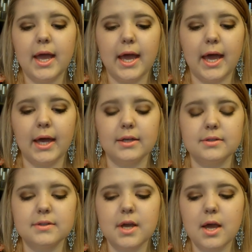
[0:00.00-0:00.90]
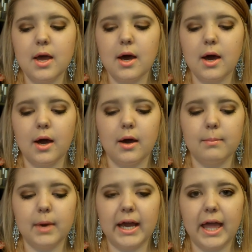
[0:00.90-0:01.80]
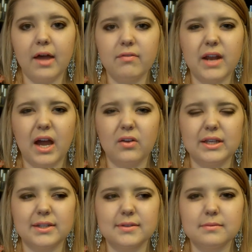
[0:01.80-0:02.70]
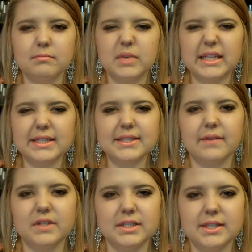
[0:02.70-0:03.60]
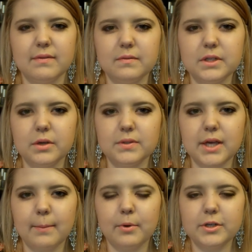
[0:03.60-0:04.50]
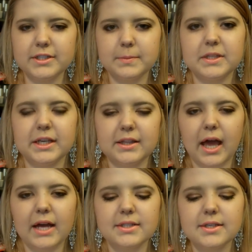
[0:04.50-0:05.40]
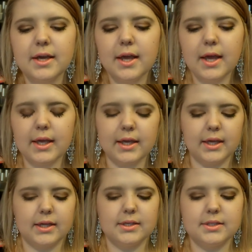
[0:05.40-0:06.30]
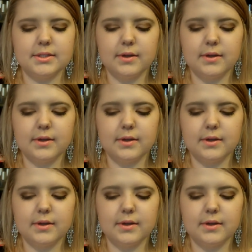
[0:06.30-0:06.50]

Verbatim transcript: and um, I have now like I think 77 videos up or something like that and